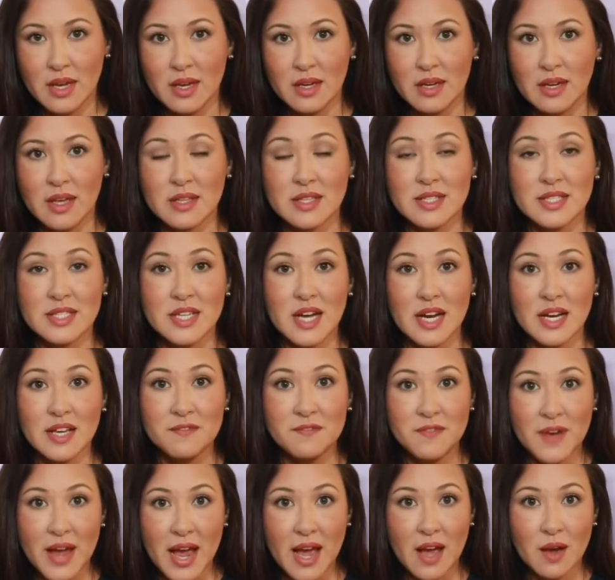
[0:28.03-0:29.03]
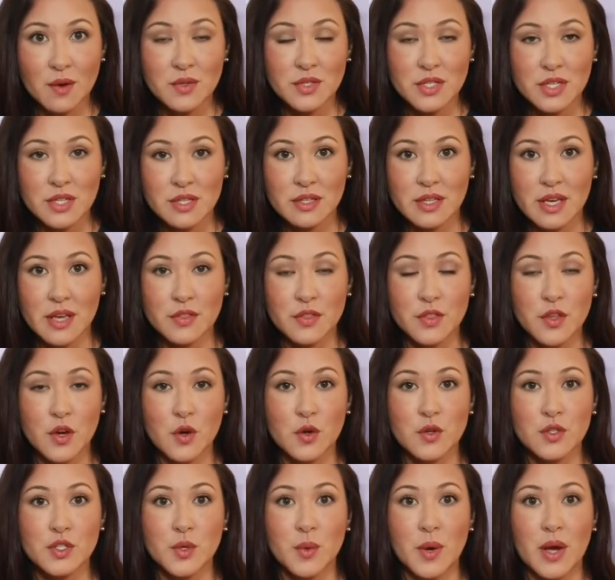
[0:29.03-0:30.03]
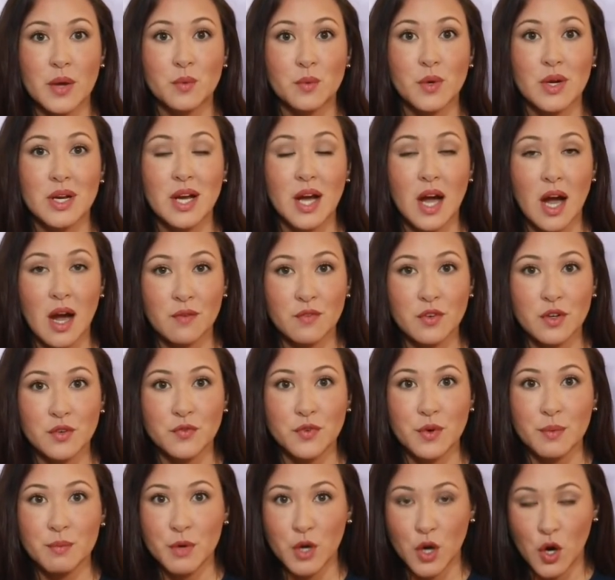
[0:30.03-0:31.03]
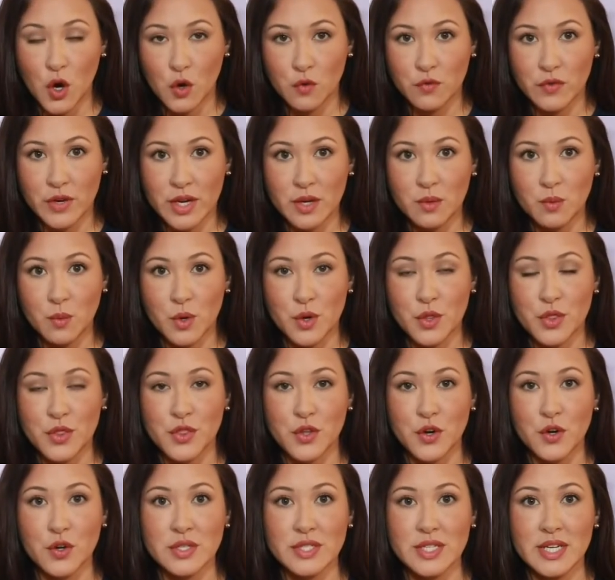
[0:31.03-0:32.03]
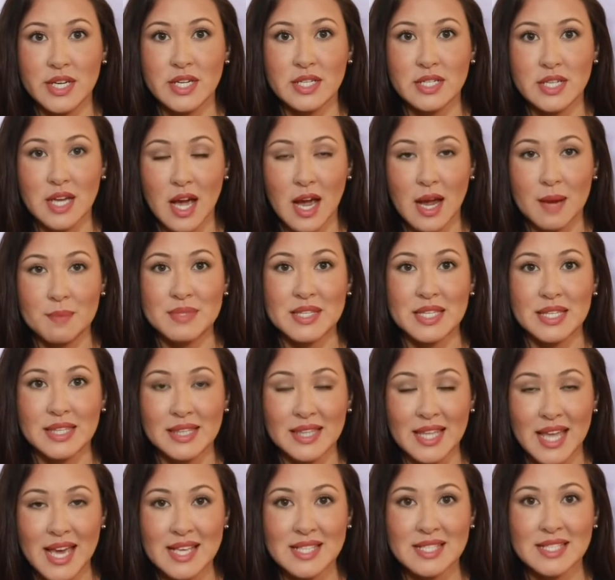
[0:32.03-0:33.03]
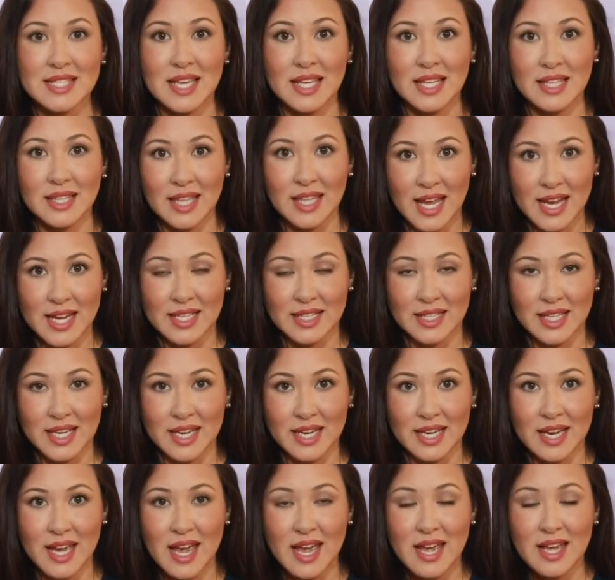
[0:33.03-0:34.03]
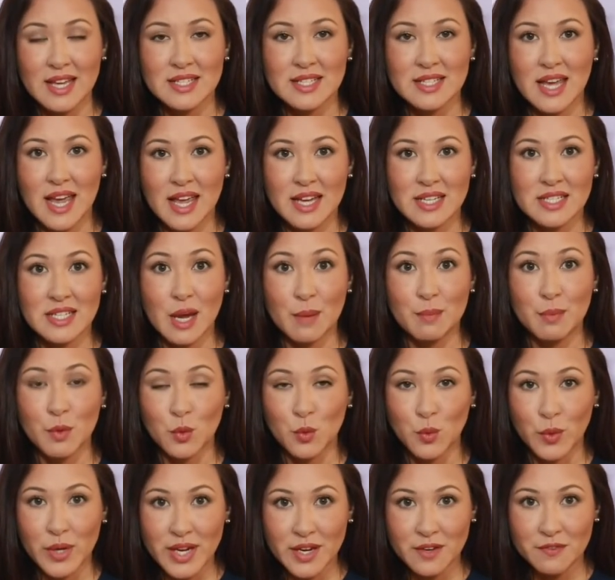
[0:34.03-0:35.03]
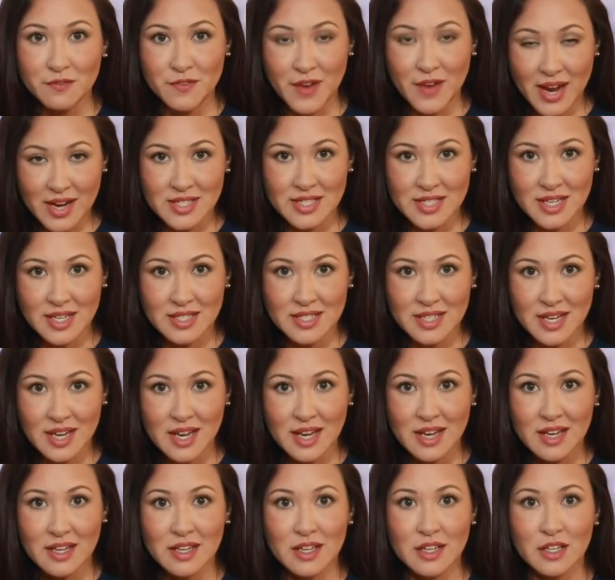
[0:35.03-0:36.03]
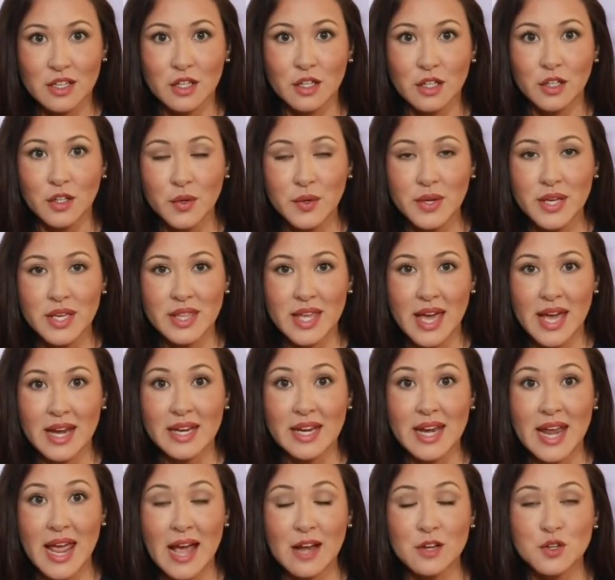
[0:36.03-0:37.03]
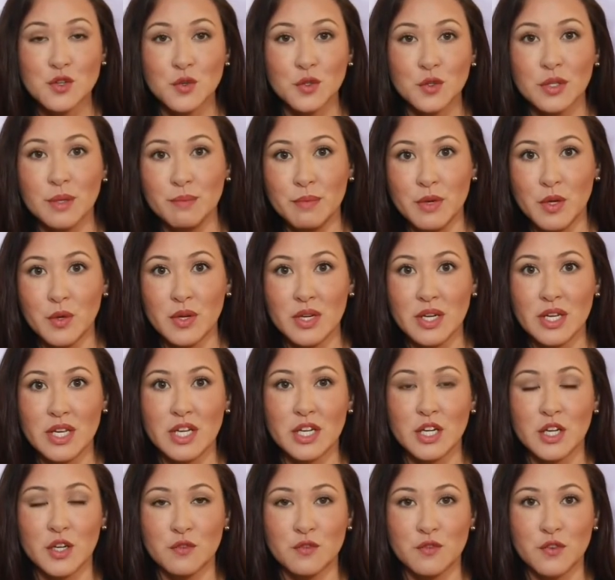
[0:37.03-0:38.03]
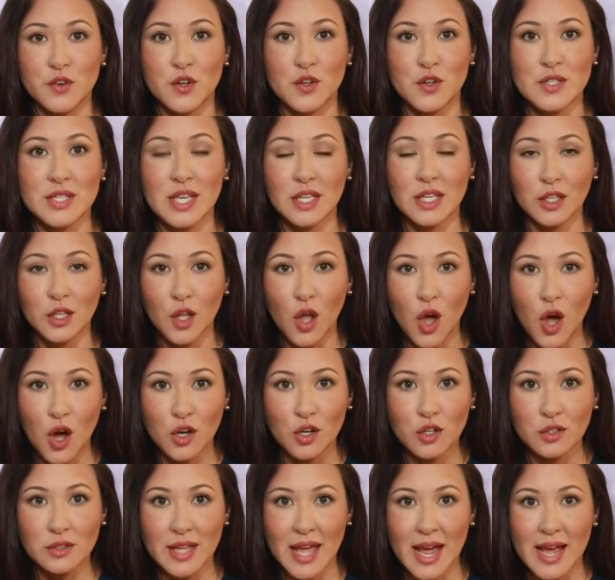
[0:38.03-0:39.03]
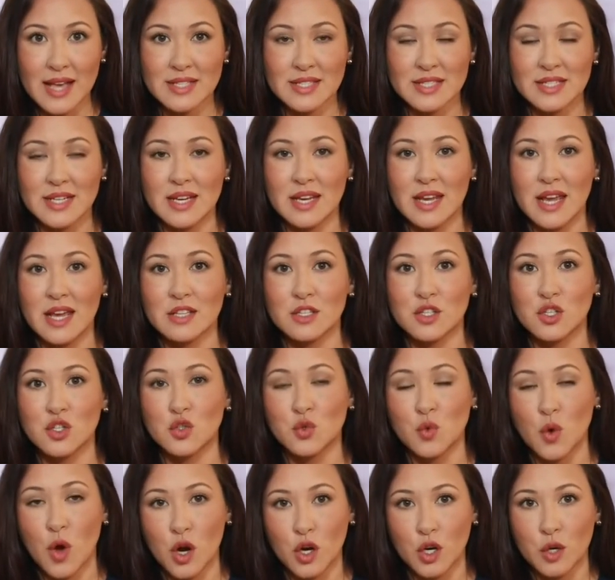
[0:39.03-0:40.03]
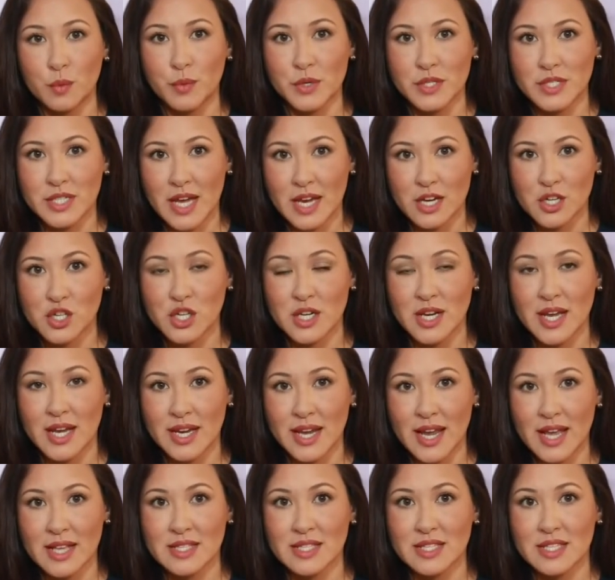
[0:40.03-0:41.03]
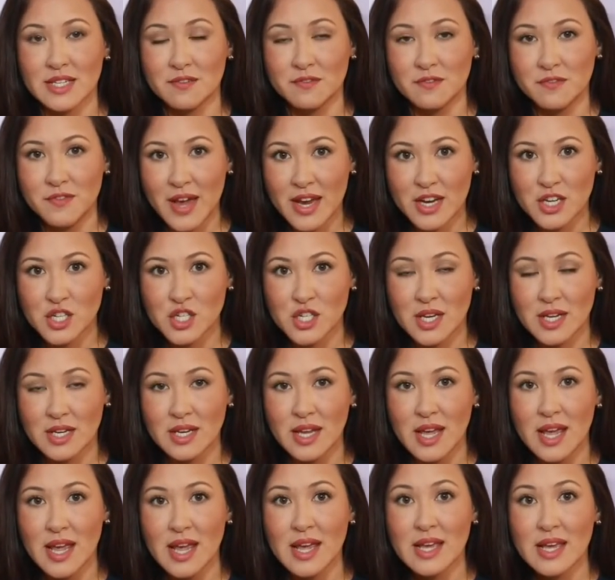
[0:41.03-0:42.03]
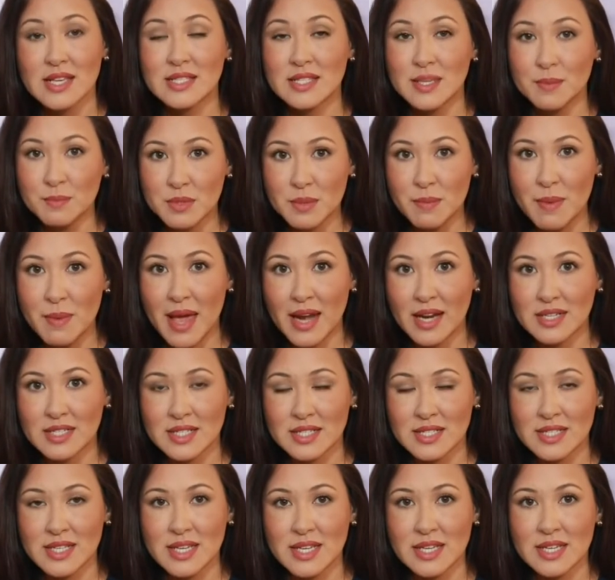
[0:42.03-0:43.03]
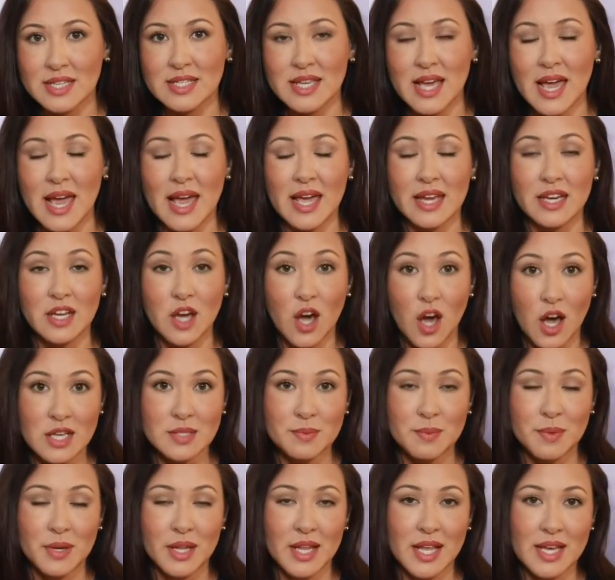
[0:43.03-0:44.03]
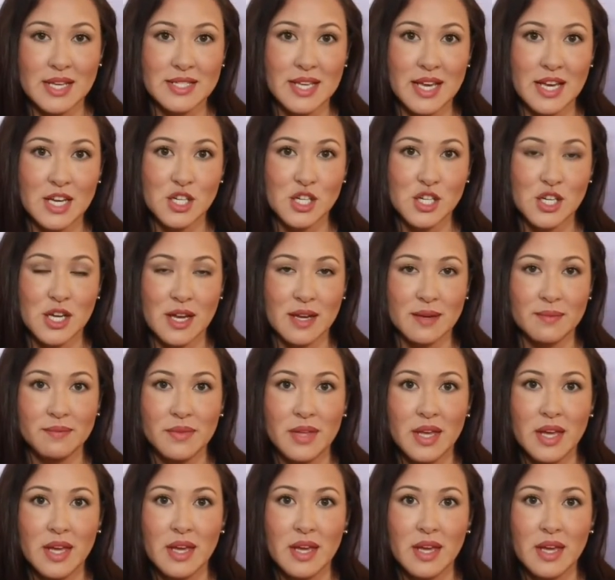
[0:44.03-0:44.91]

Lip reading: Now, the study found that those who had recovered from COVID were 13 times less likely to end up reinfected, concluding that natural immunity confers longer lasting and stronger protection against infection, symptomatic disease, and hospitalization.